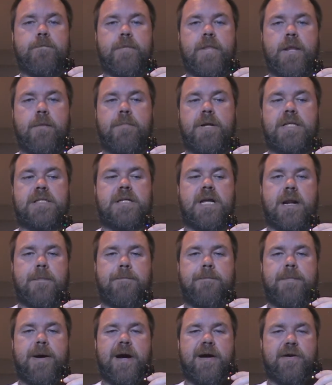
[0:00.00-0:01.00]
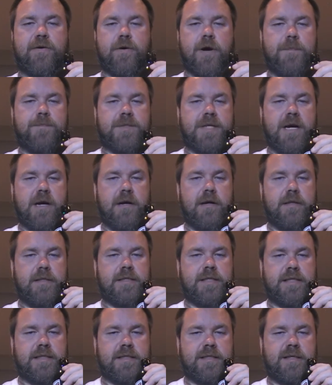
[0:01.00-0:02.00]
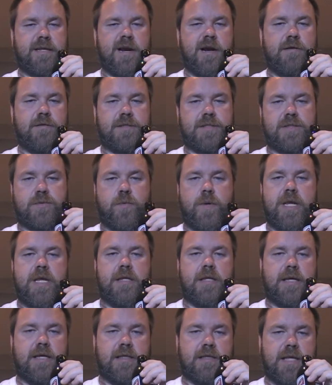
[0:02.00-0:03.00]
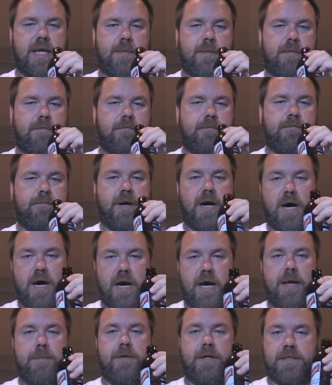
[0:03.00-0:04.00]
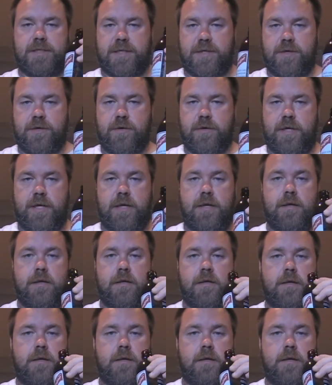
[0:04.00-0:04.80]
But it's not a pucker up tart. It's tart sweet like a lemon pie, but it's a cookie.